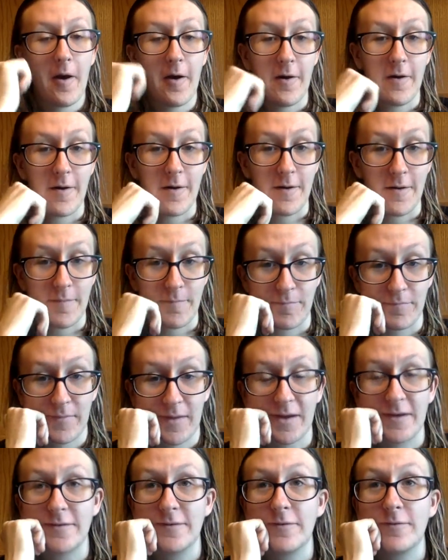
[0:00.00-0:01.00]

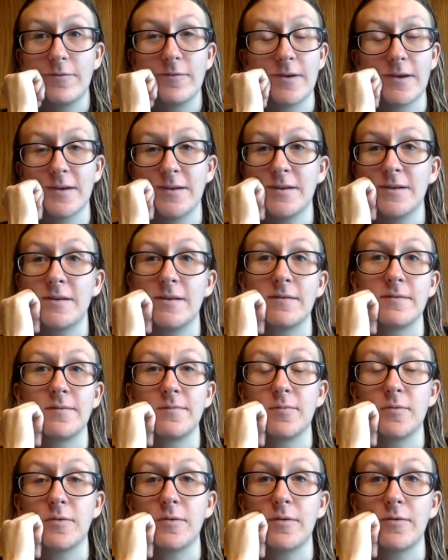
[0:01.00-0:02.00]
I don't like getting
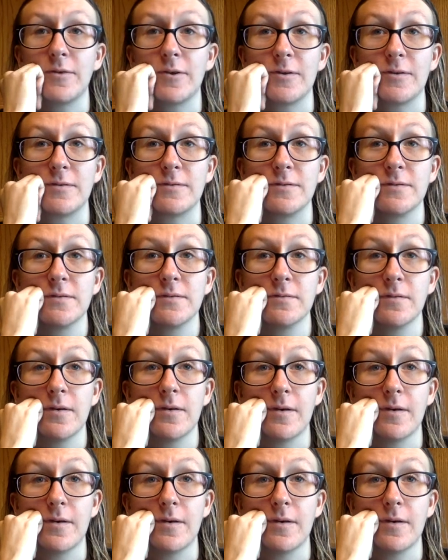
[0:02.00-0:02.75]
spoilers.